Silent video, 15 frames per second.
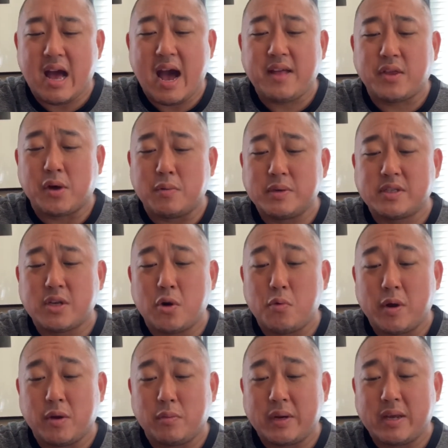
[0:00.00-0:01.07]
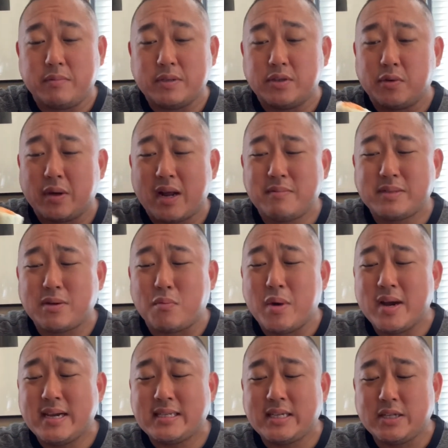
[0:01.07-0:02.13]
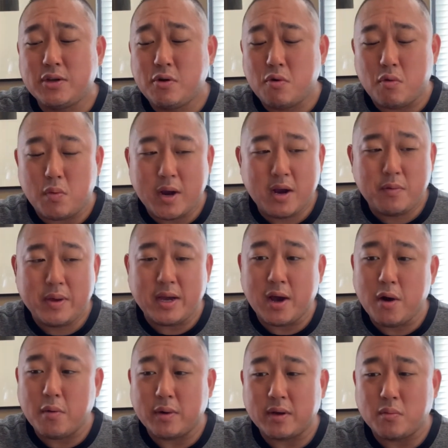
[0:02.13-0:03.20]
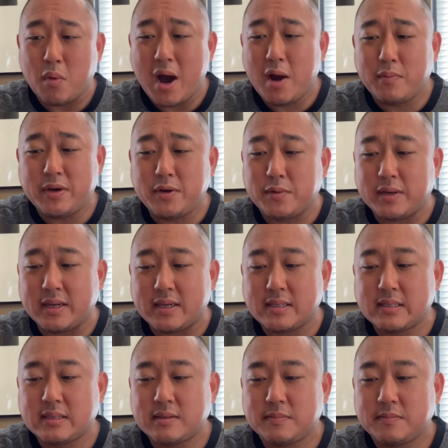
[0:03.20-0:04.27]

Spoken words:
thought it was so weird when he was doing it. I was like, what is he doing? Where are we going? Why are we doing this?